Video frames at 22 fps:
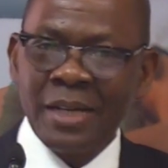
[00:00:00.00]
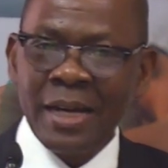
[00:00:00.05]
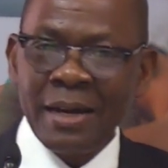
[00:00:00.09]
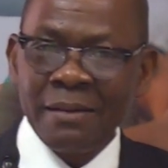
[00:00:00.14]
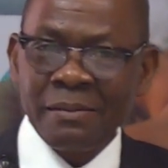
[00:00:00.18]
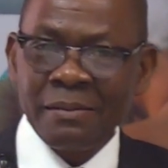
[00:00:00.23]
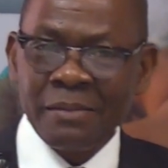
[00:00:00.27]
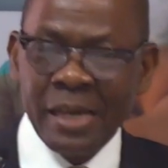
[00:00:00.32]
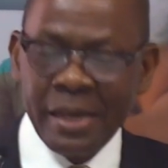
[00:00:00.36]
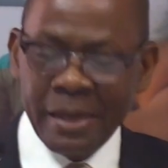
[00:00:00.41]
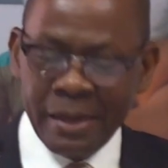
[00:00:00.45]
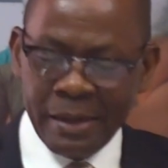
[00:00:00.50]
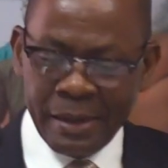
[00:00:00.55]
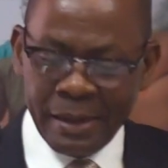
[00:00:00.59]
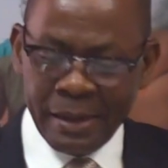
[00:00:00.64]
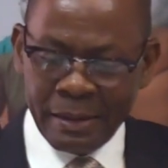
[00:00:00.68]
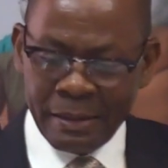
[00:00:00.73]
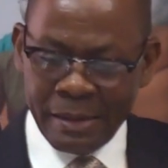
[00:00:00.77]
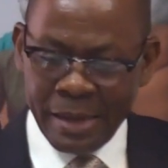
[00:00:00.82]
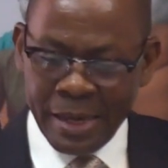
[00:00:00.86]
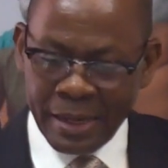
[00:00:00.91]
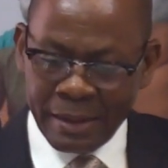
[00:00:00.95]

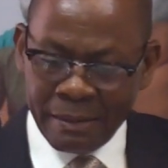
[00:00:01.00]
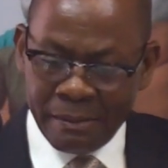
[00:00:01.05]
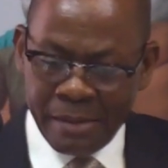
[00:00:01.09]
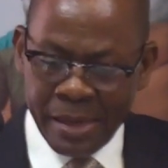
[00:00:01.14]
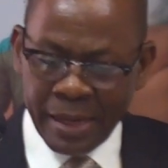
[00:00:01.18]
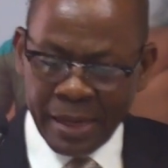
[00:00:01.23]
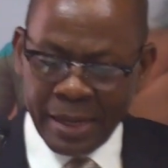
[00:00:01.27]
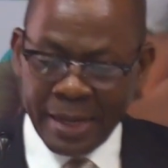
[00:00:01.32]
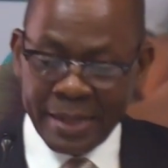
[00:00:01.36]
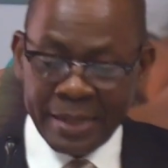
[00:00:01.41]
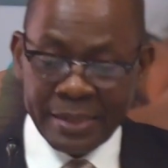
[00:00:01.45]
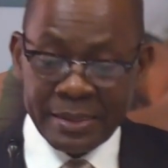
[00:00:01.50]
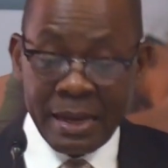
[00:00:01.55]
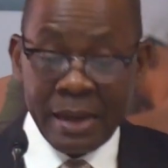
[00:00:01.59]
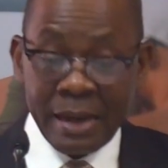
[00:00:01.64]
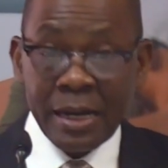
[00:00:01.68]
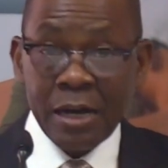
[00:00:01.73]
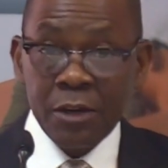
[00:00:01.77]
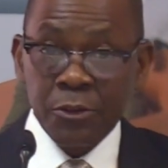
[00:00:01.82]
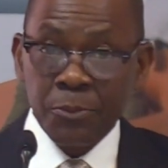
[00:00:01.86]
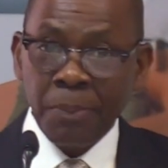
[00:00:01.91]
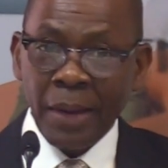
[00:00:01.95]
current
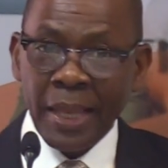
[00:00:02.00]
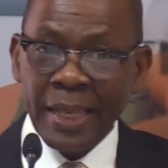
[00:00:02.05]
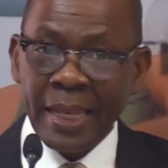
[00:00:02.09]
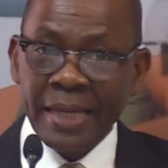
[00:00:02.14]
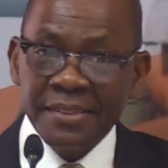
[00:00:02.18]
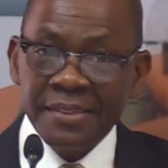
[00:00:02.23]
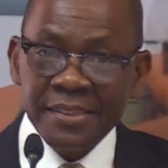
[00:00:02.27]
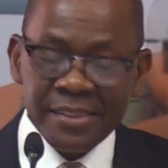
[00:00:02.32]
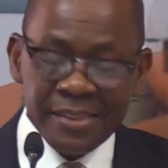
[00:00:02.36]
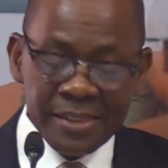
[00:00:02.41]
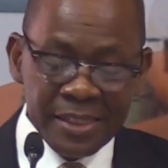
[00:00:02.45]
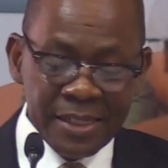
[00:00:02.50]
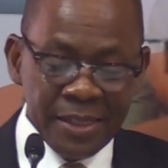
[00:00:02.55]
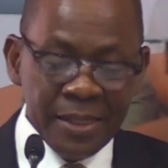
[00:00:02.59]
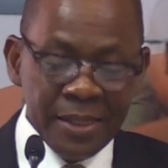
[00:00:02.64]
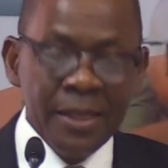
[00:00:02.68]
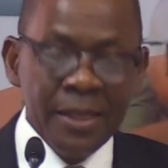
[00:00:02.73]
account balance.